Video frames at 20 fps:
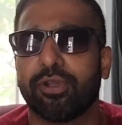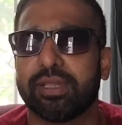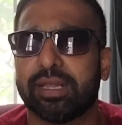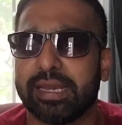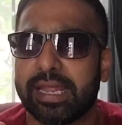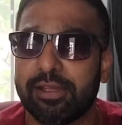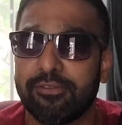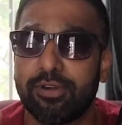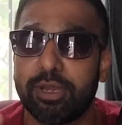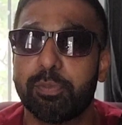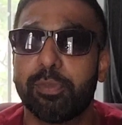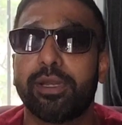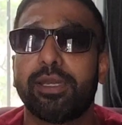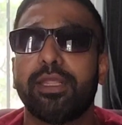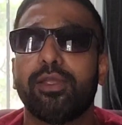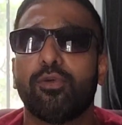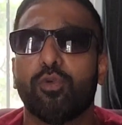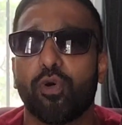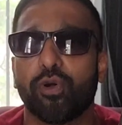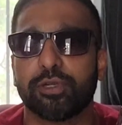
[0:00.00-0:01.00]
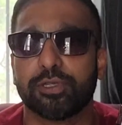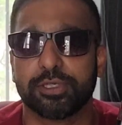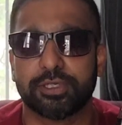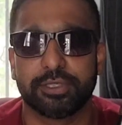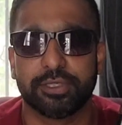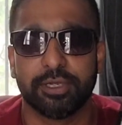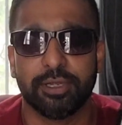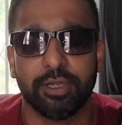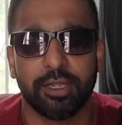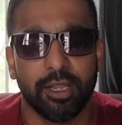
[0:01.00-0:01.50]
that everybody
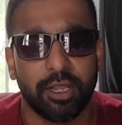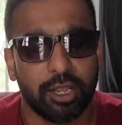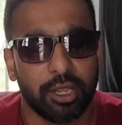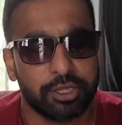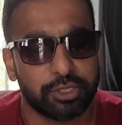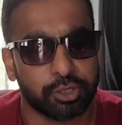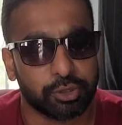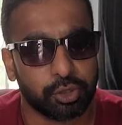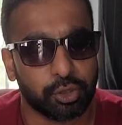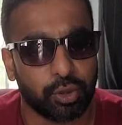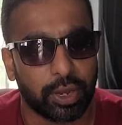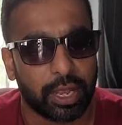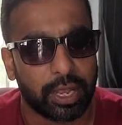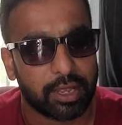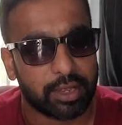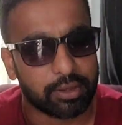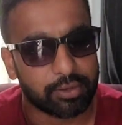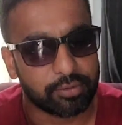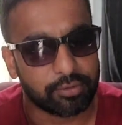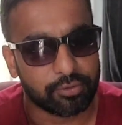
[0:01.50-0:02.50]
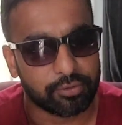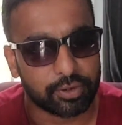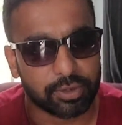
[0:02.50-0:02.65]
wants. So you have